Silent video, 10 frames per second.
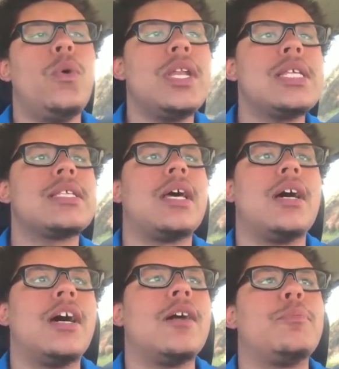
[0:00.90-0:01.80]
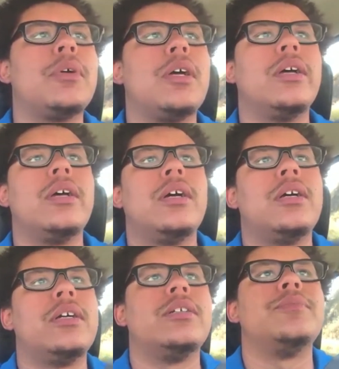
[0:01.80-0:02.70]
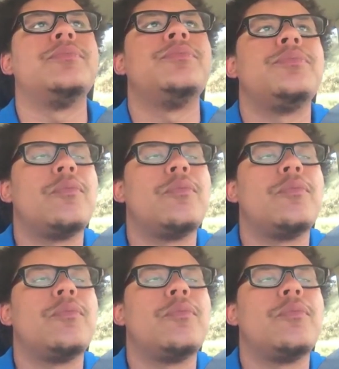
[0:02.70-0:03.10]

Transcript: What is up? Um...